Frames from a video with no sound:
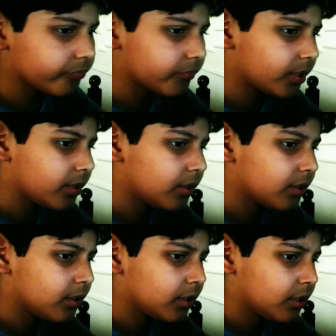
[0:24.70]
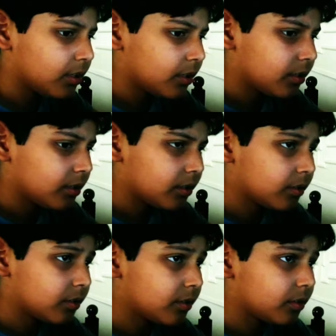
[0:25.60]

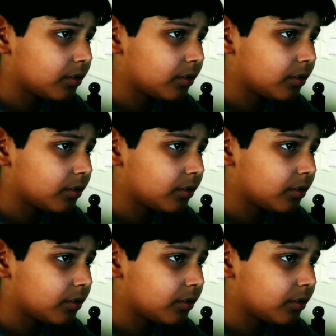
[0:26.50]
No one is speaking in this clip.